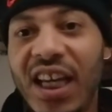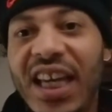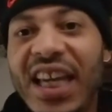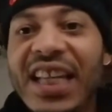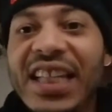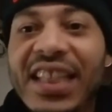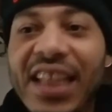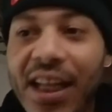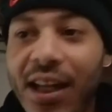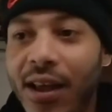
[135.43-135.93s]

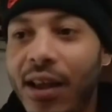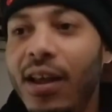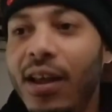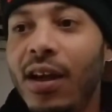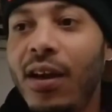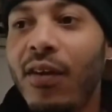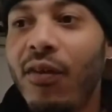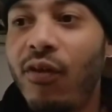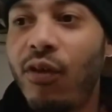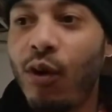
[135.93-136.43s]
He did it
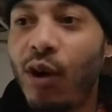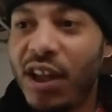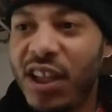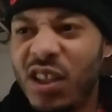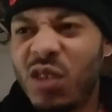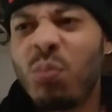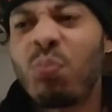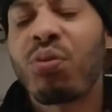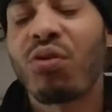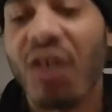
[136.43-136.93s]
for
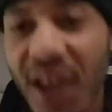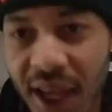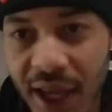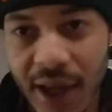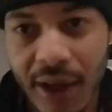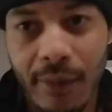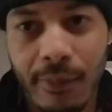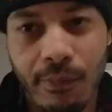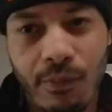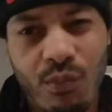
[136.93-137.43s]
his
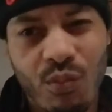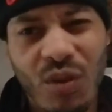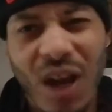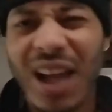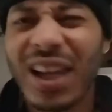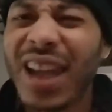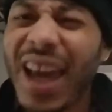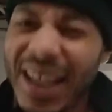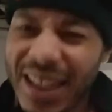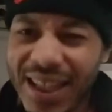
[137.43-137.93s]
brand.
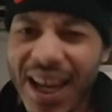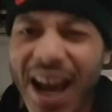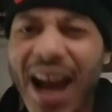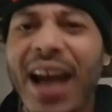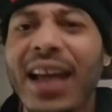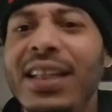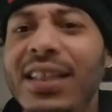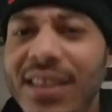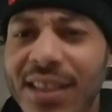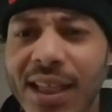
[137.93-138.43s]
I liked the how
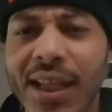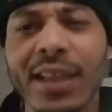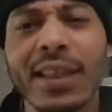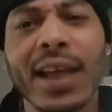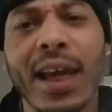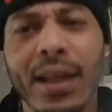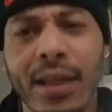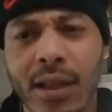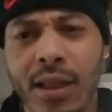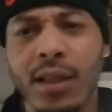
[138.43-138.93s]
he said
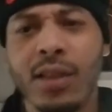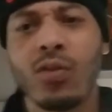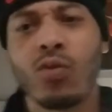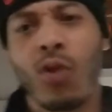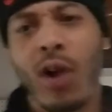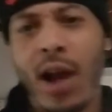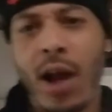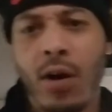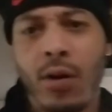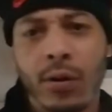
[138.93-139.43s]
that in his
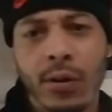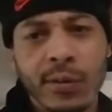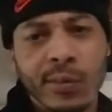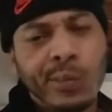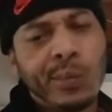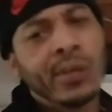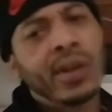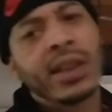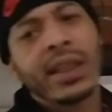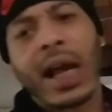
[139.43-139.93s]
round.
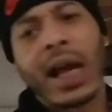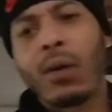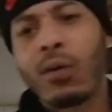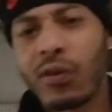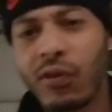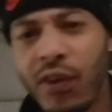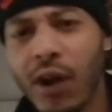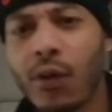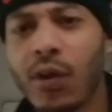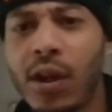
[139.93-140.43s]
That was
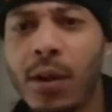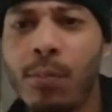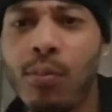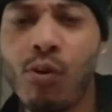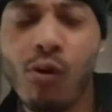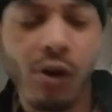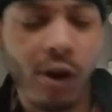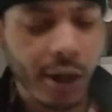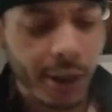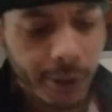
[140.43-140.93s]
very
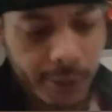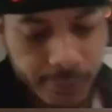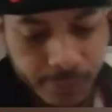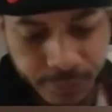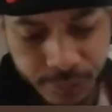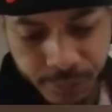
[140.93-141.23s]
important.